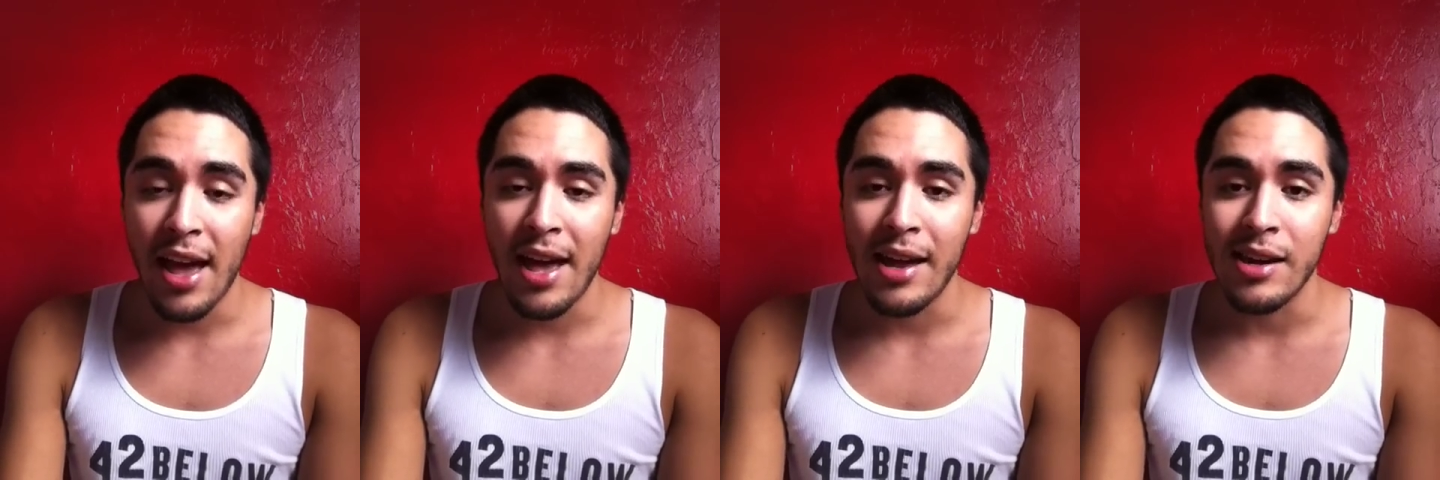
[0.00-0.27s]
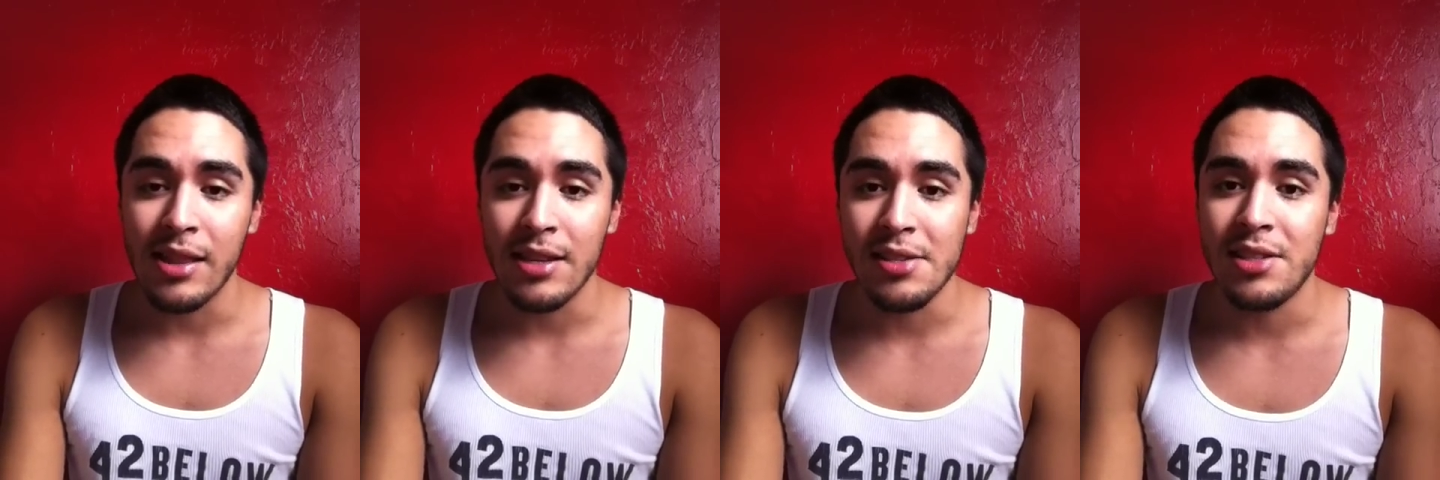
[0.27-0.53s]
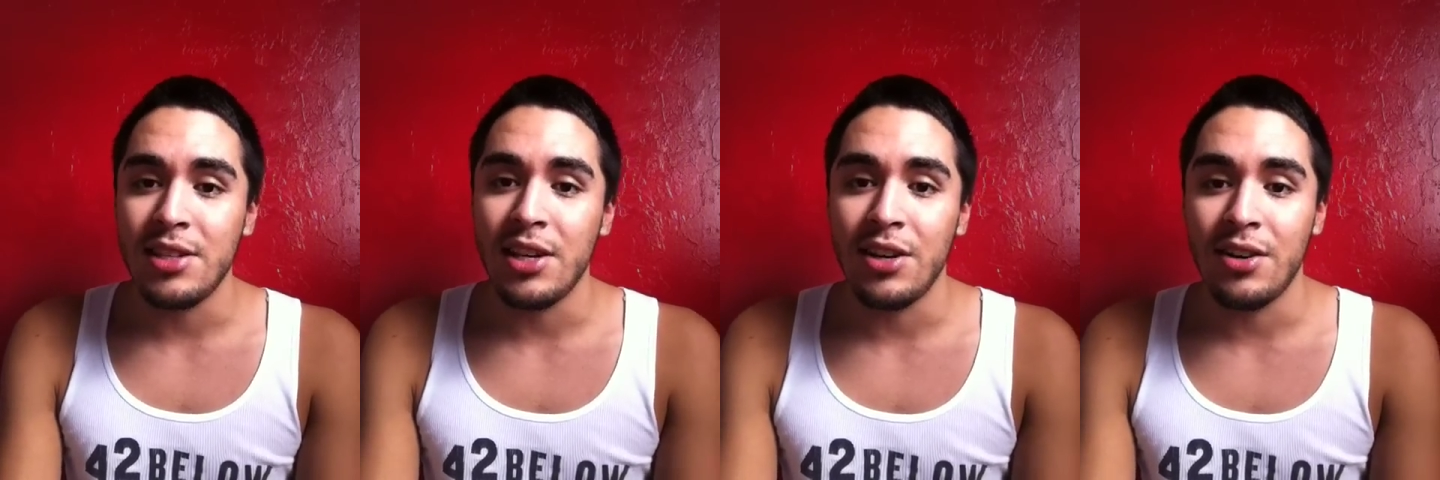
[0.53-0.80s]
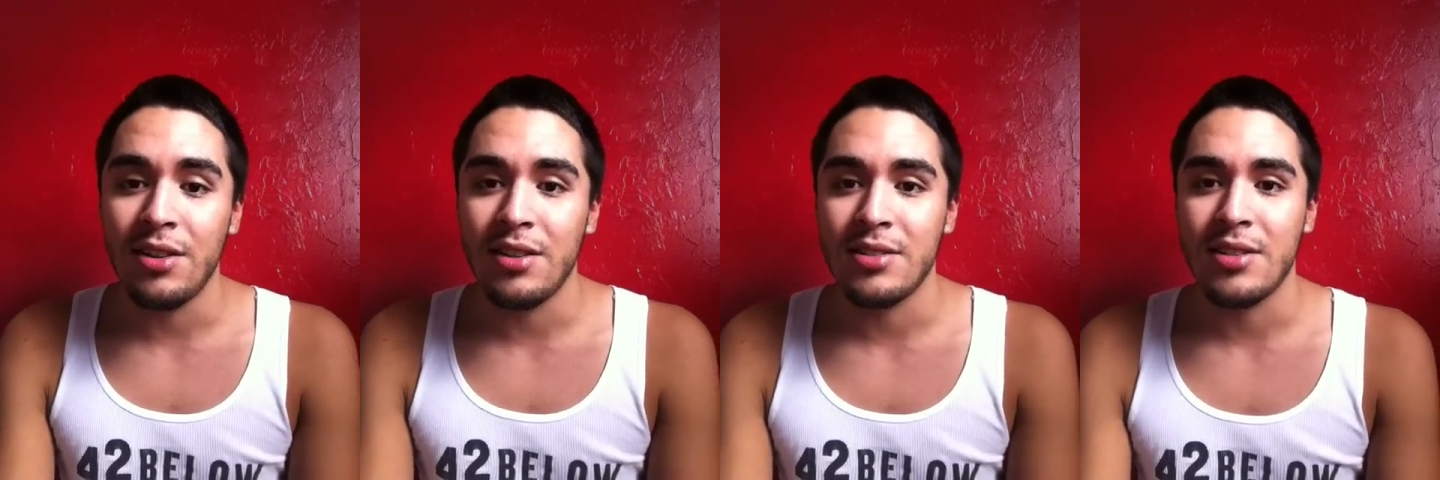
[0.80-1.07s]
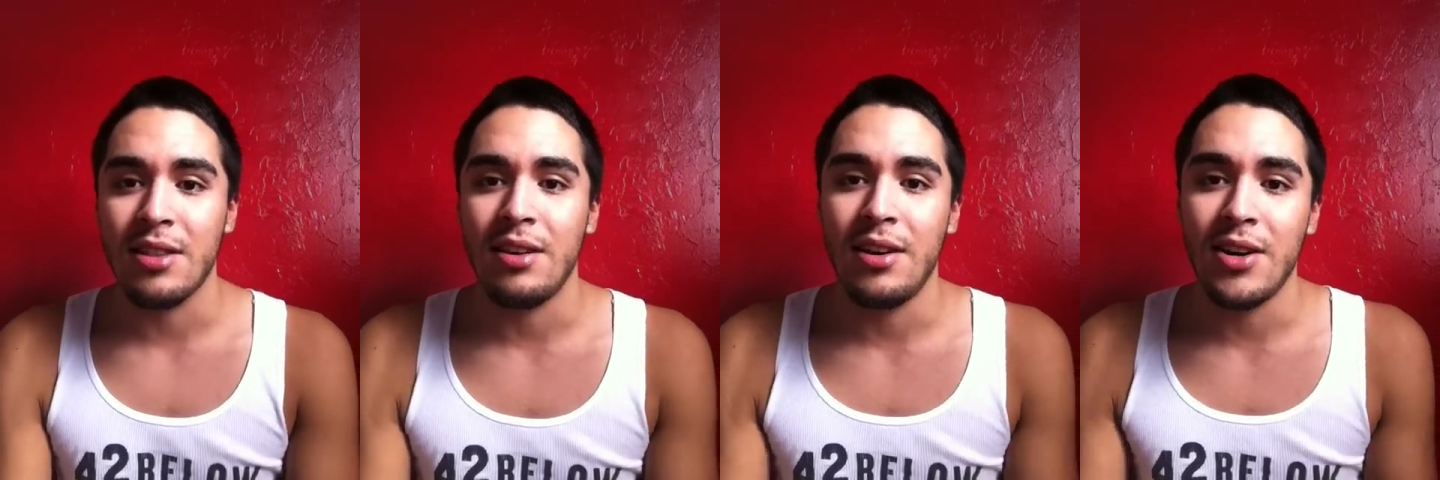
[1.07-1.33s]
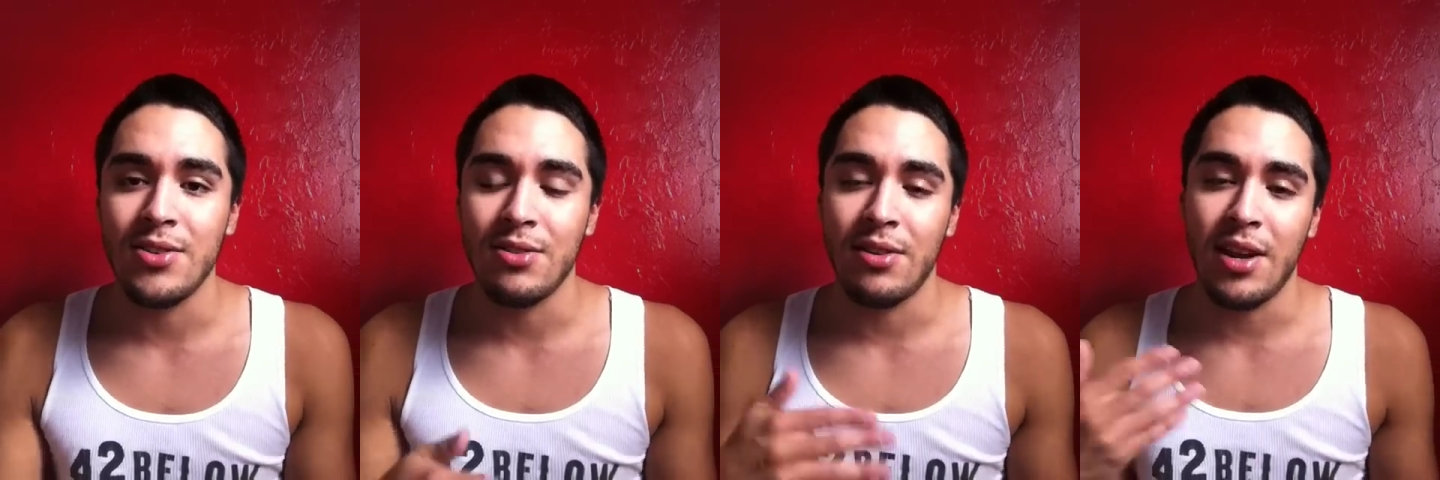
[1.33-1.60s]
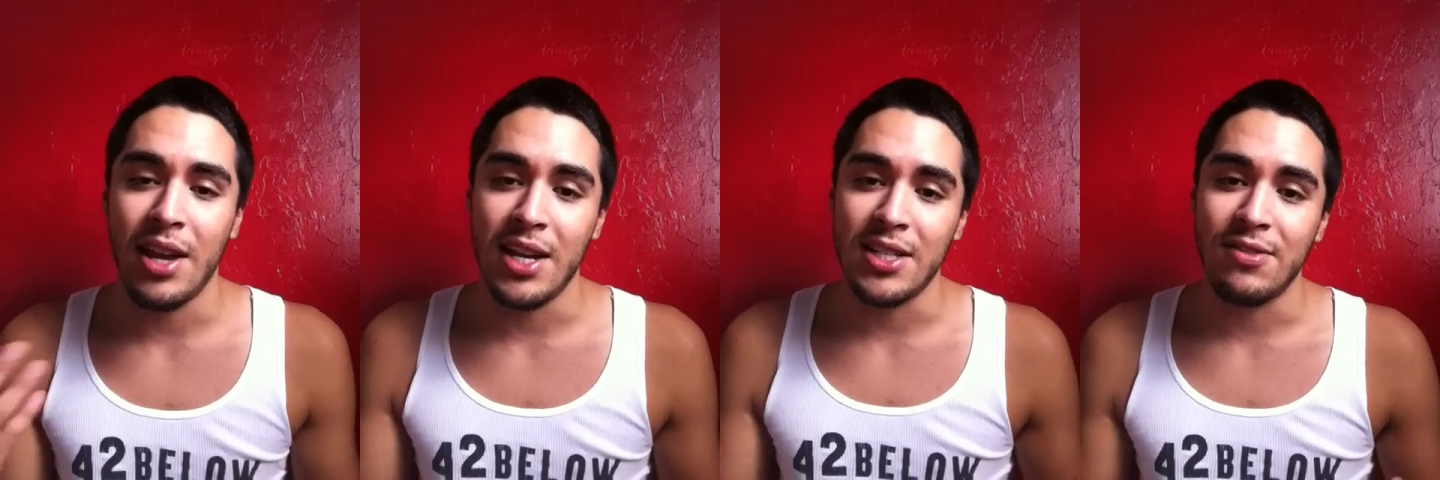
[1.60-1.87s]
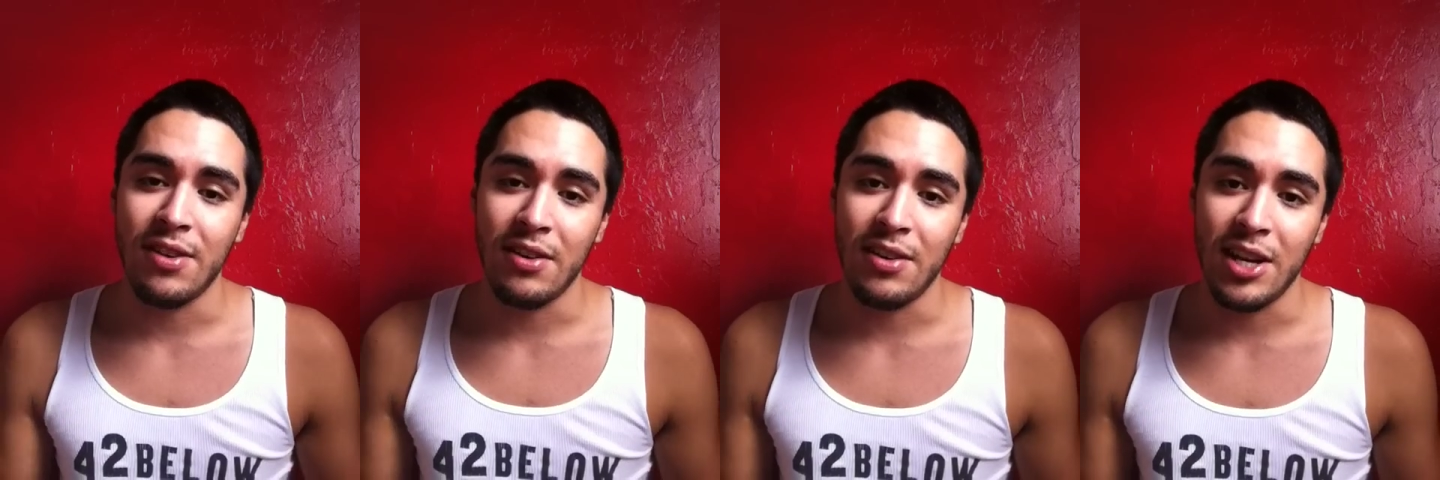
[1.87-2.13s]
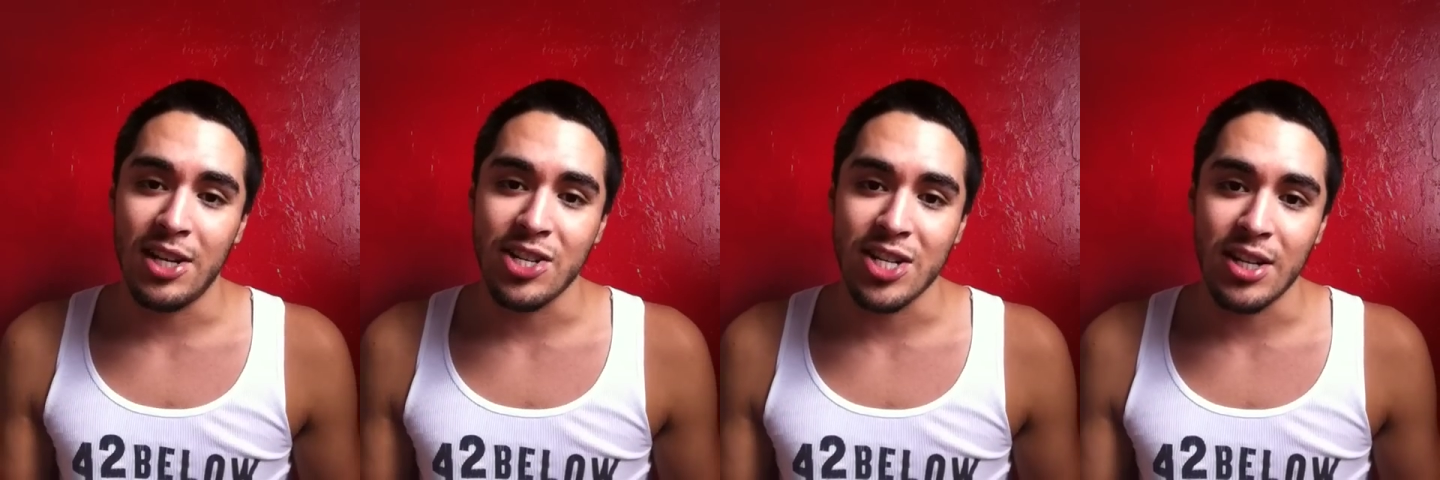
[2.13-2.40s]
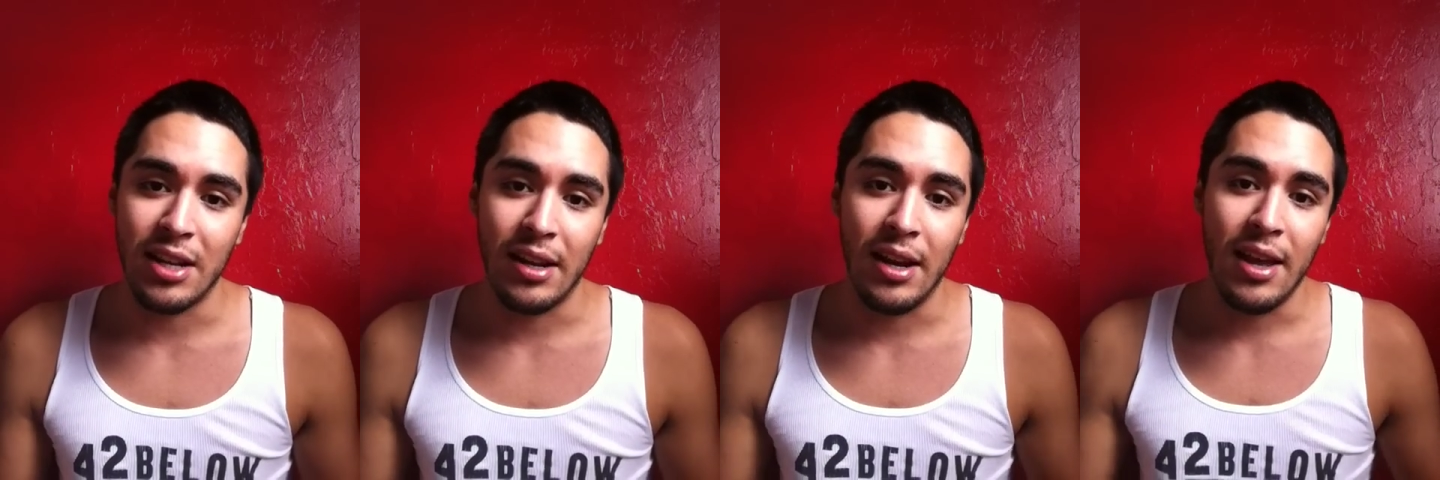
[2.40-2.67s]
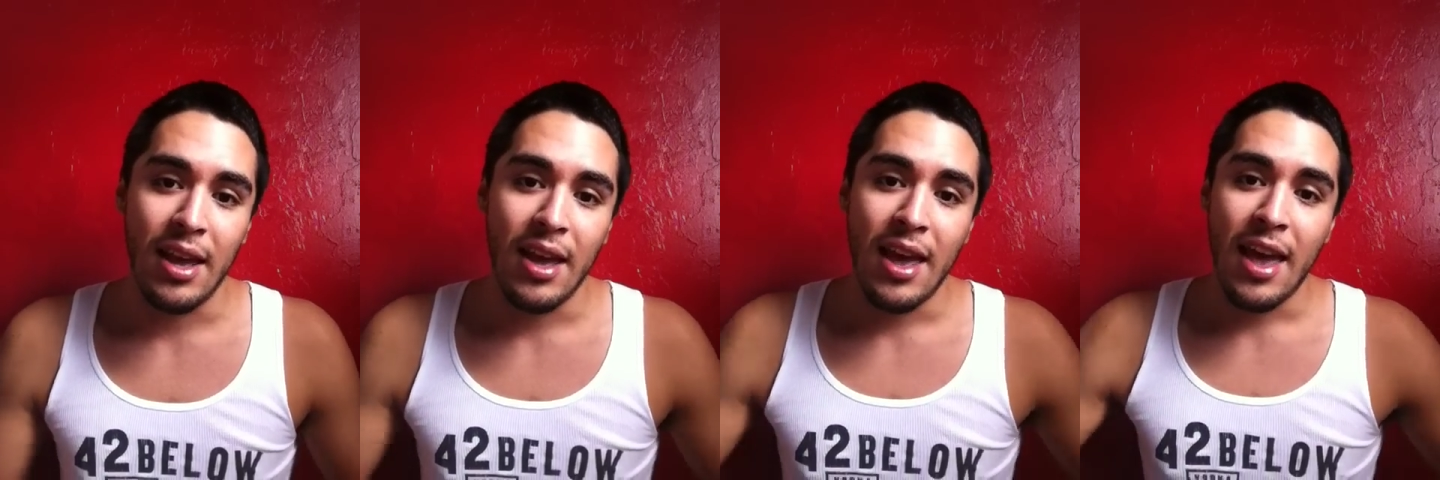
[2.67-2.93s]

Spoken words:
And this year, the Southern Arizona AIDS Foundation